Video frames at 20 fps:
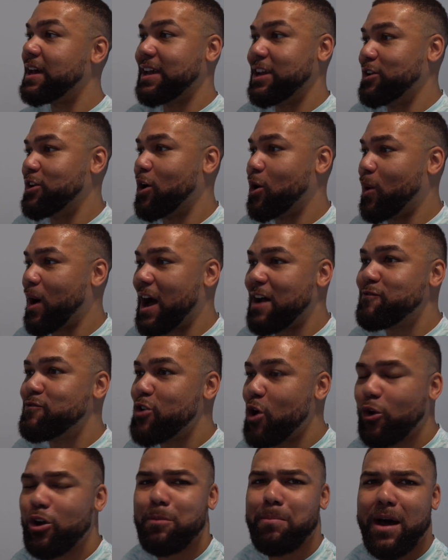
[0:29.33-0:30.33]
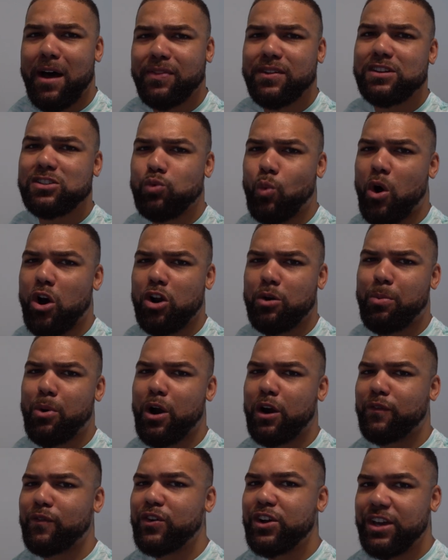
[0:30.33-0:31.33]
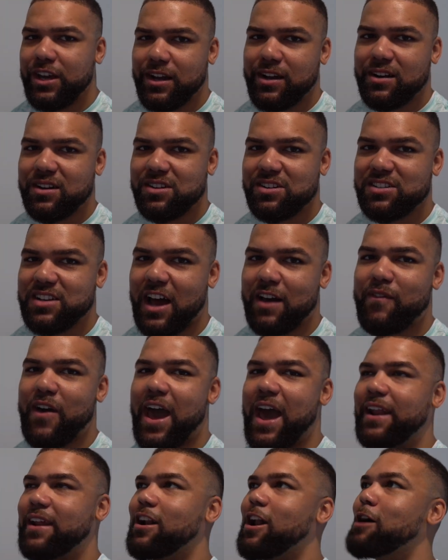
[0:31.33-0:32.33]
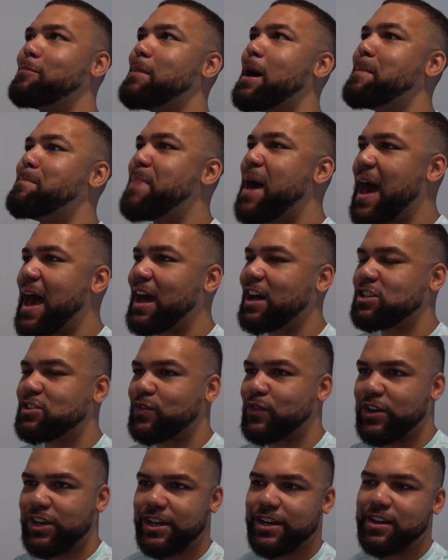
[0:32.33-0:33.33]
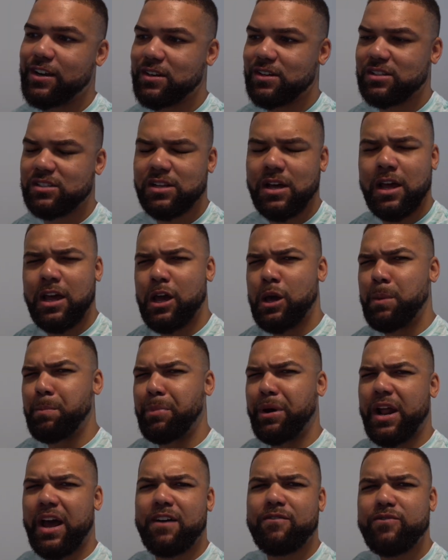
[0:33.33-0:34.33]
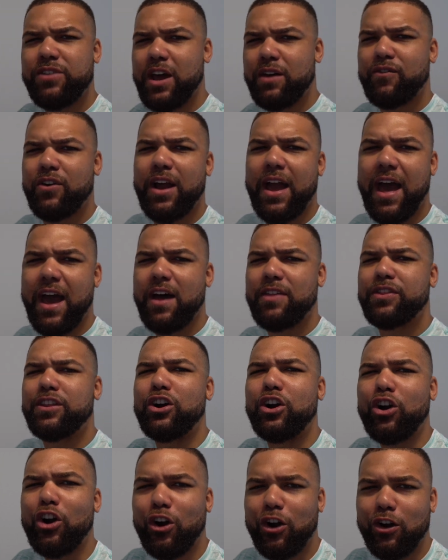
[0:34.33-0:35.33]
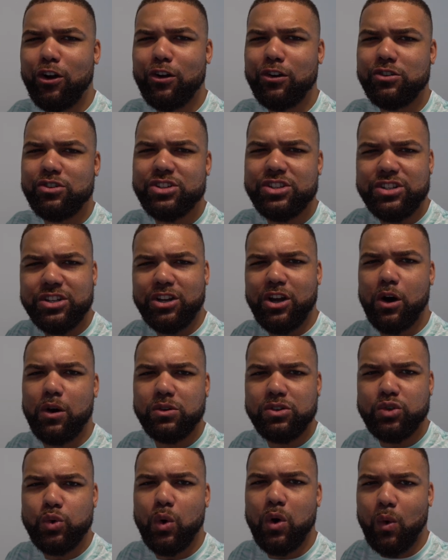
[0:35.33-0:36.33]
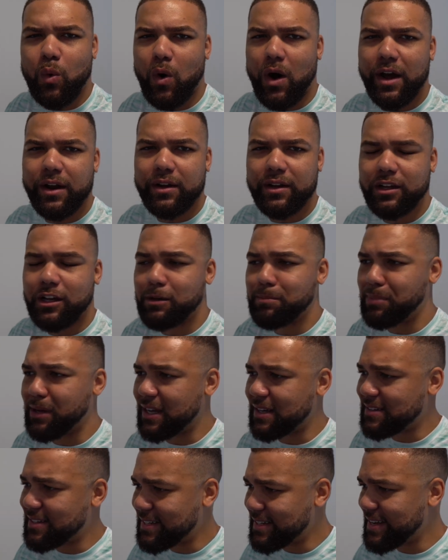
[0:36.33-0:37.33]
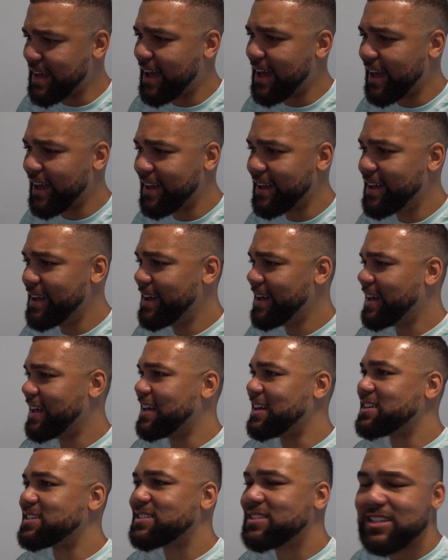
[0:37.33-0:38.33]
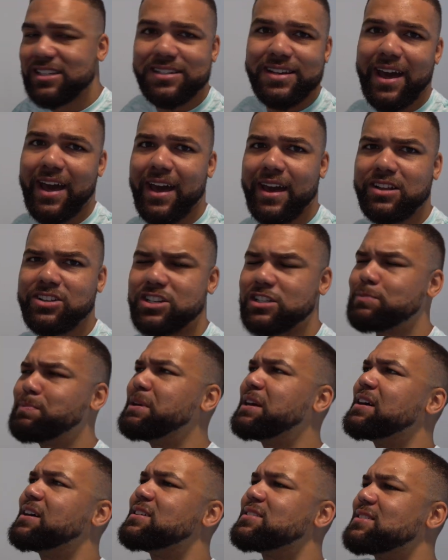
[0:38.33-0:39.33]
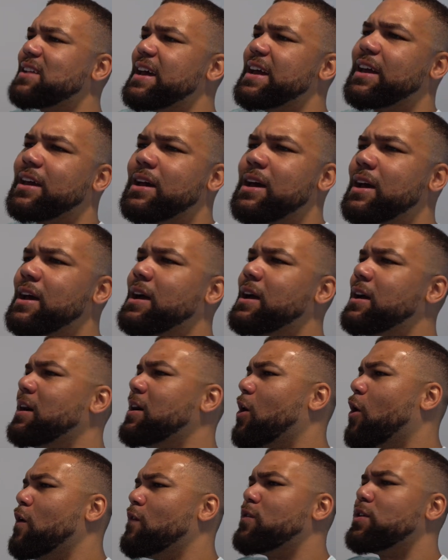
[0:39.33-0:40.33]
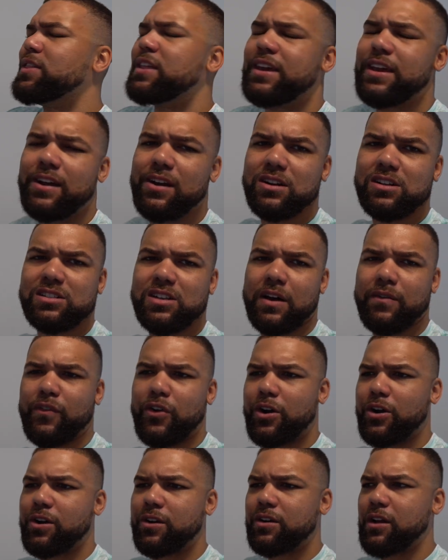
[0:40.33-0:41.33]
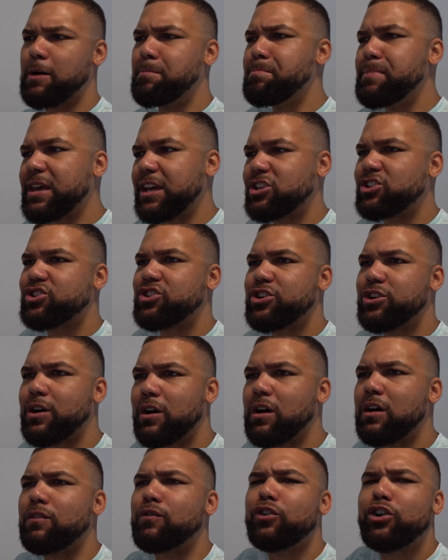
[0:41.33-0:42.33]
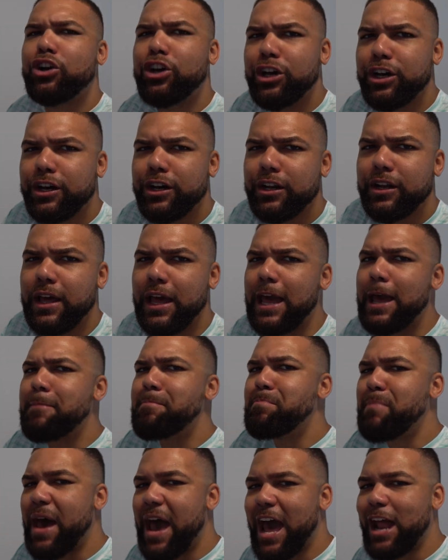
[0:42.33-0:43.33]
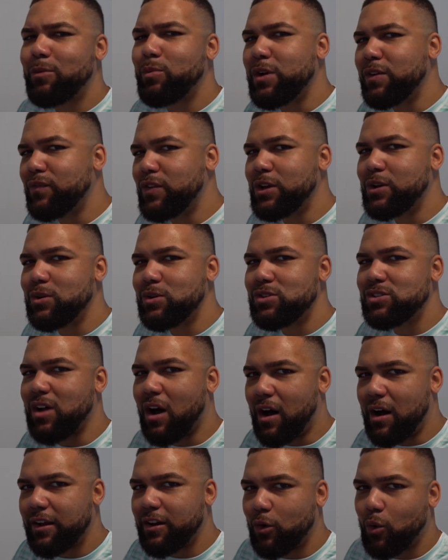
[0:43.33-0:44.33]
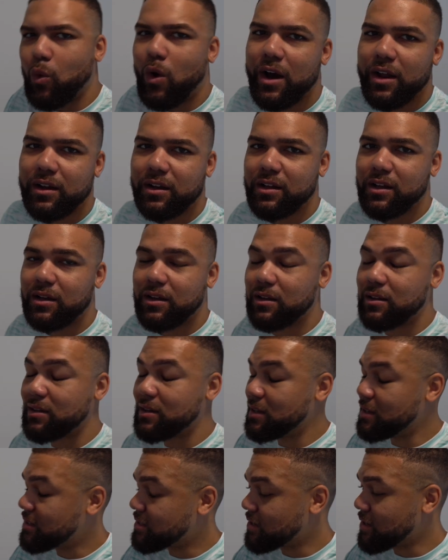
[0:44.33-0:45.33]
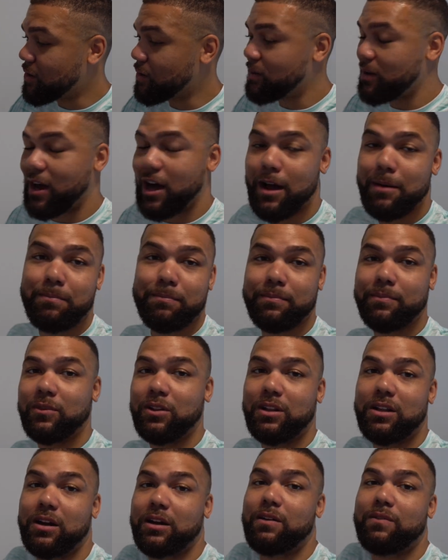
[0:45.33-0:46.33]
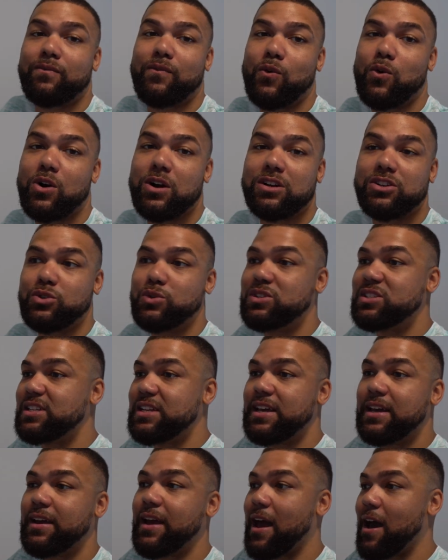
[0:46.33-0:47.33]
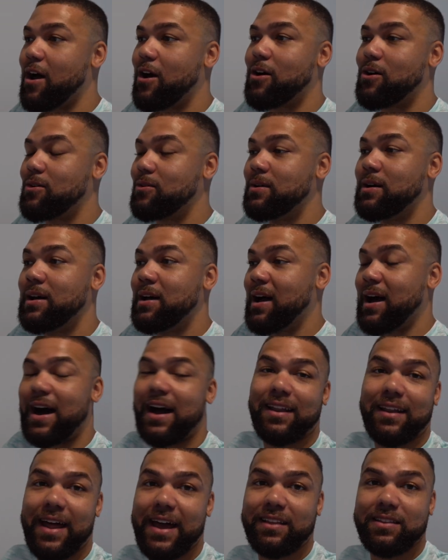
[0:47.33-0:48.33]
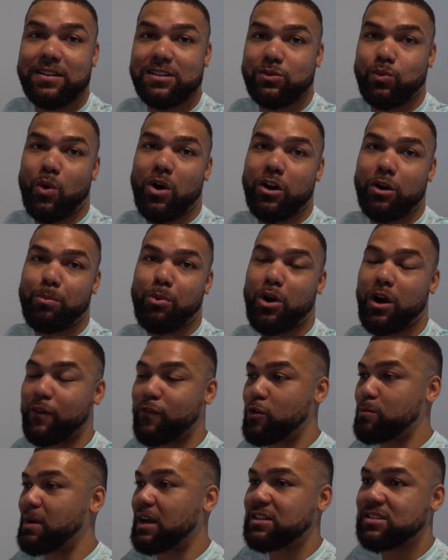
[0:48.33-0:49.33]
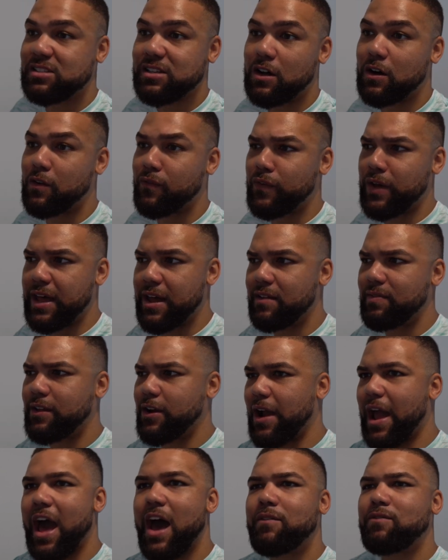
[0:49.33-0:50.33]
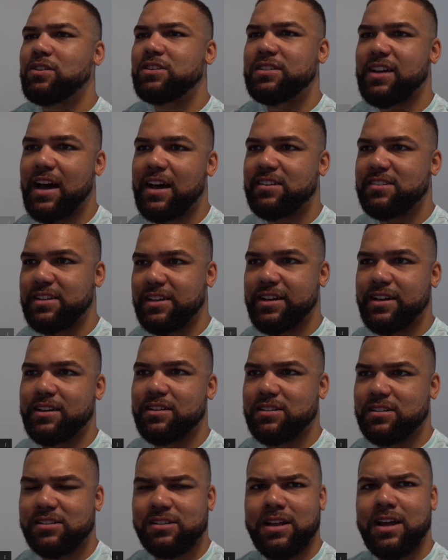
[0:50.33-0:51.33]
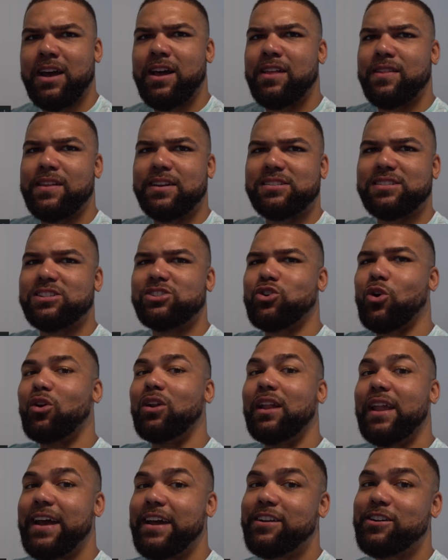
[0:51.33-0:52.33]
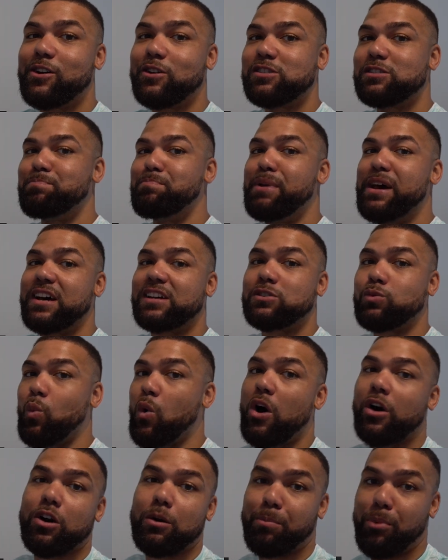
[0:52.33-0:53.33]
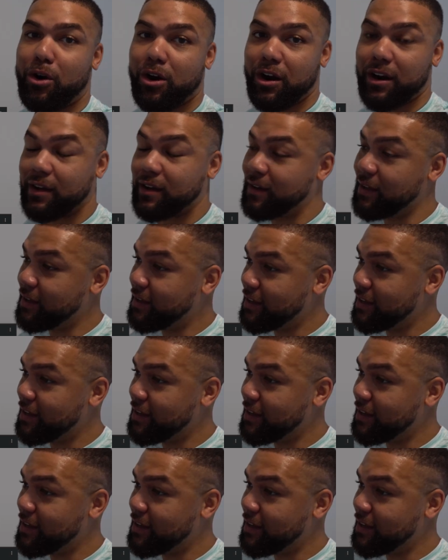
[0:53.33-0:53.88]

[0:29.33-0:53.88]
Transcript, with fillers: You know, I've known about this water park for years, I've had it on my pass for years, but I've never had the urge to go to Aquatica, but today is the day, just because like, over the years I've heard a mixture of good and bad reviews on Aquatica, so I'm looking forward to seeing how I like this water park for myself, and their advertising is, this is Orlando's best water park.